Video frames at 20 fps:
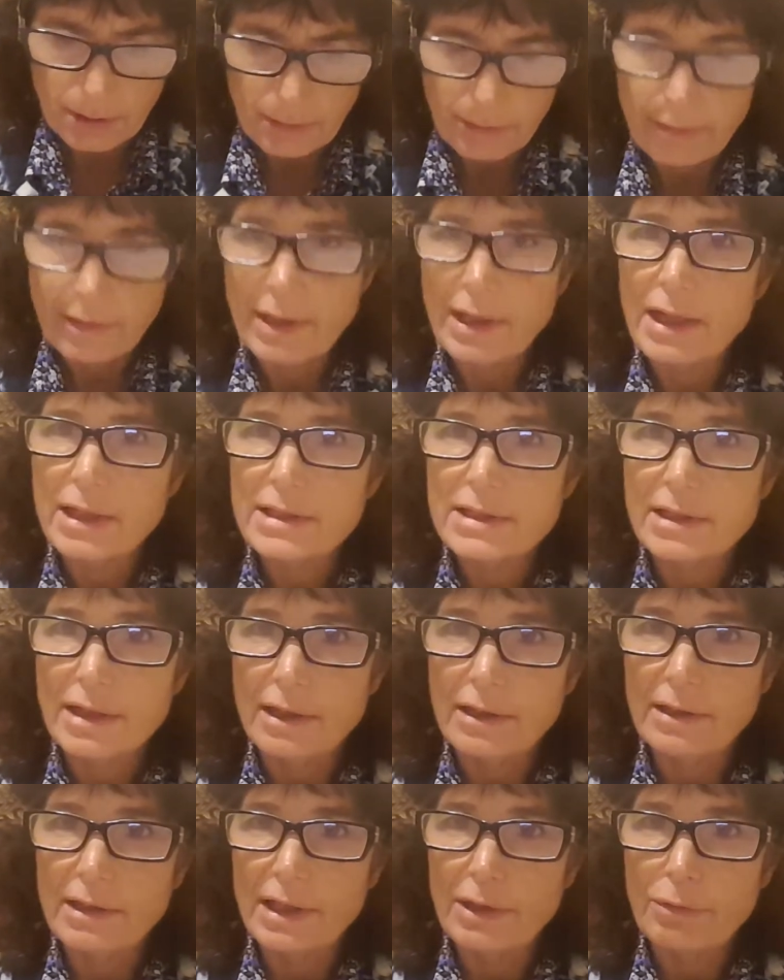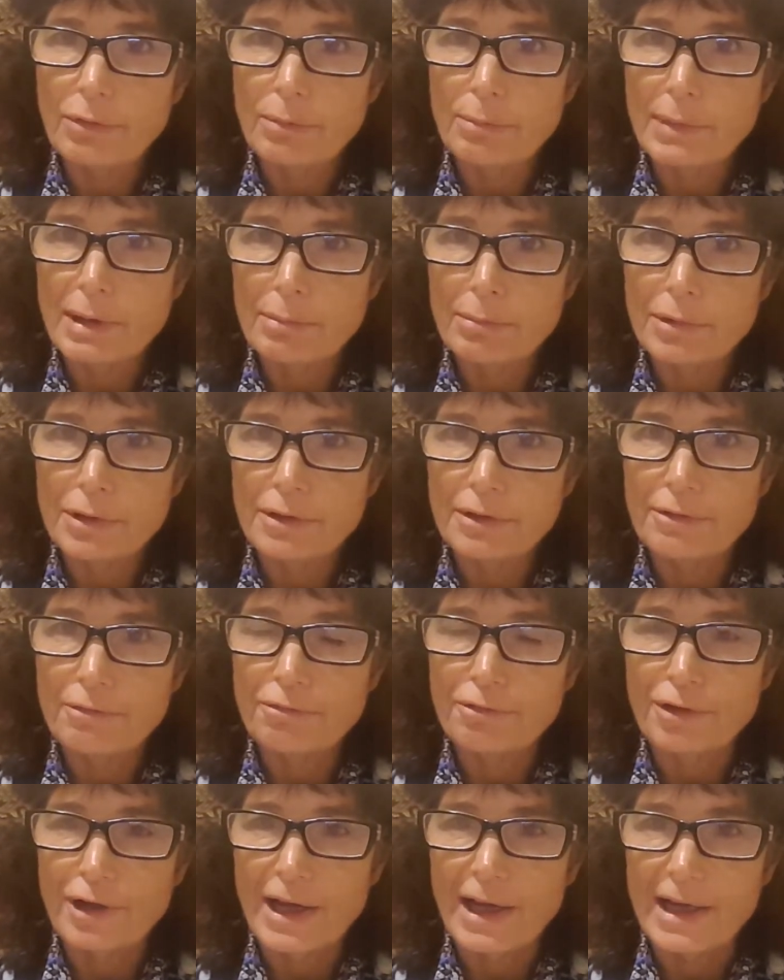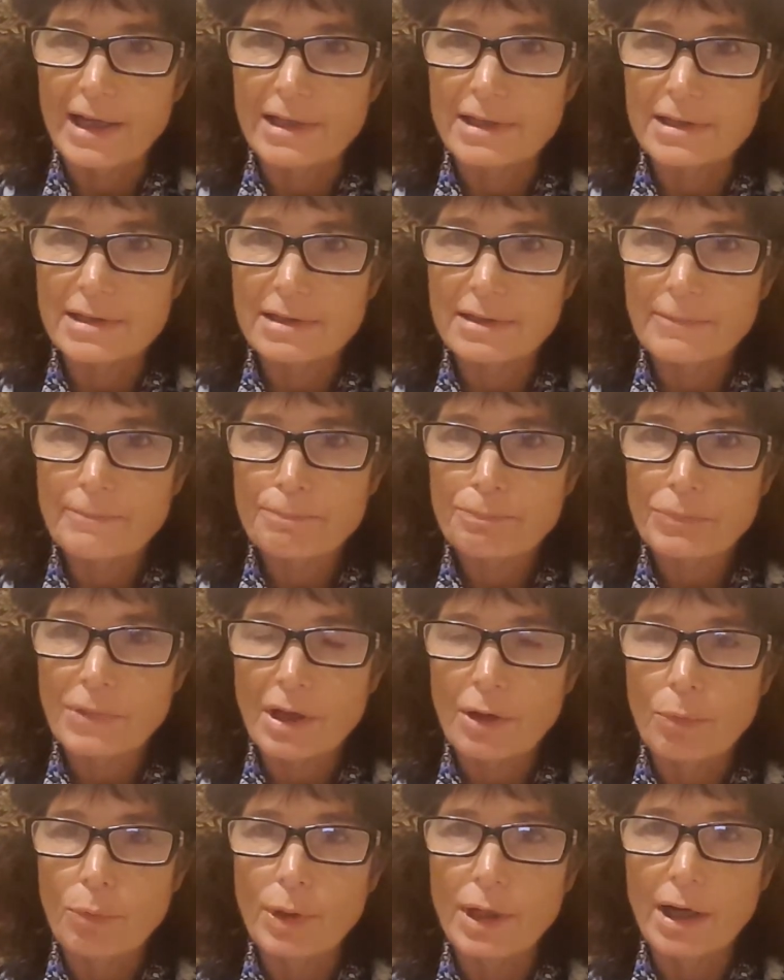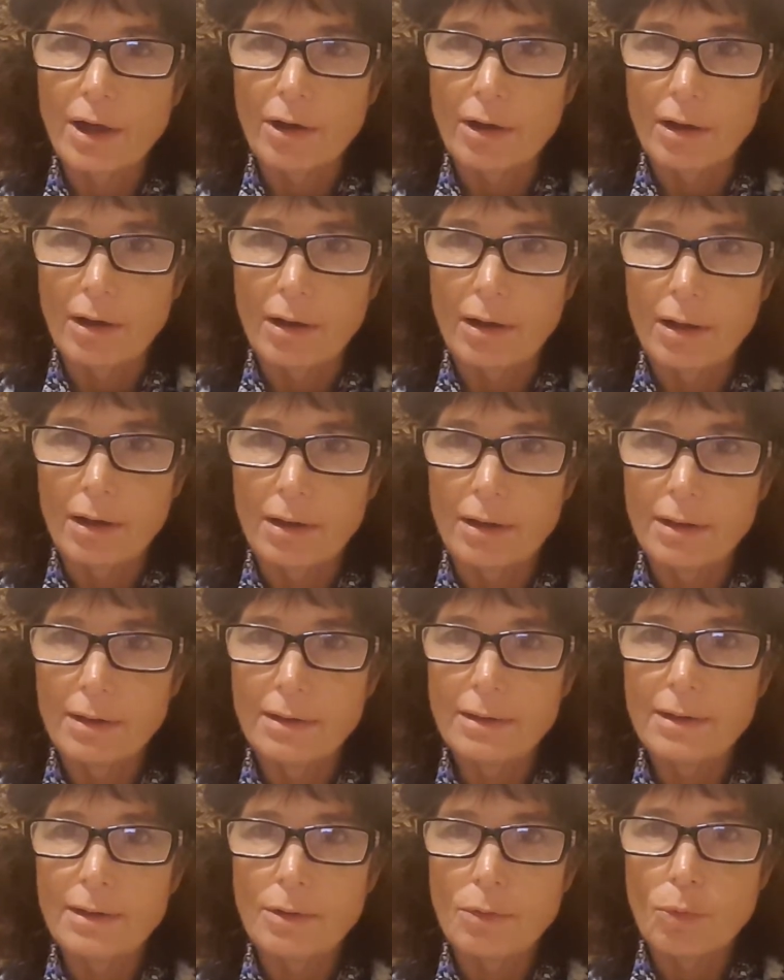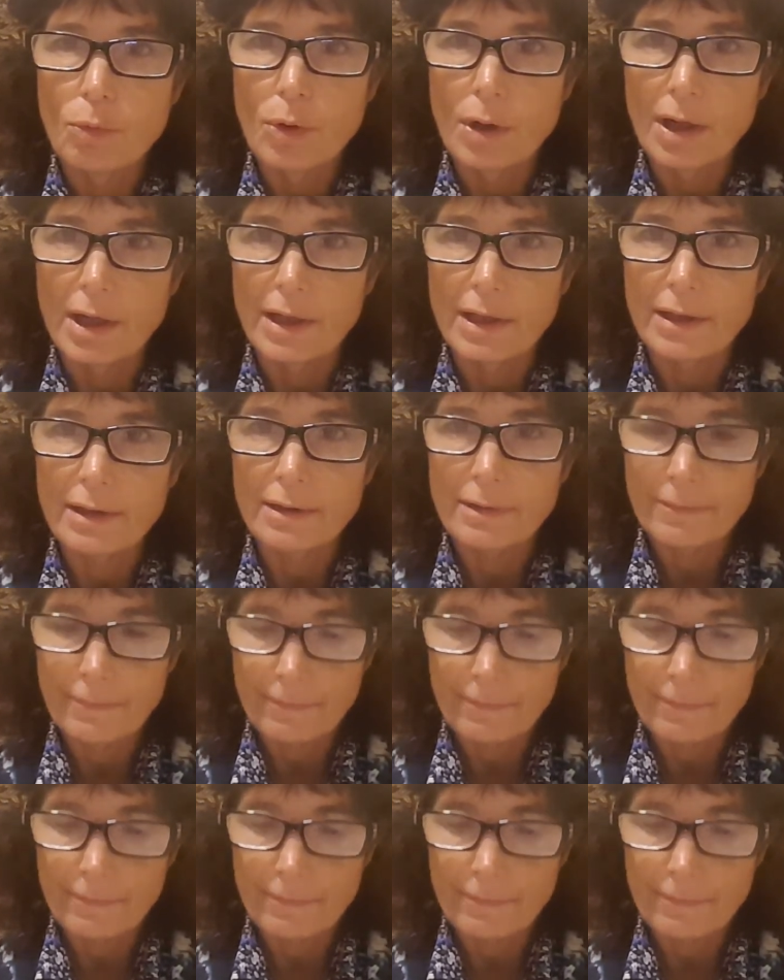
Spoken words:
Then I suddenly remembered the phrase, "We are all one."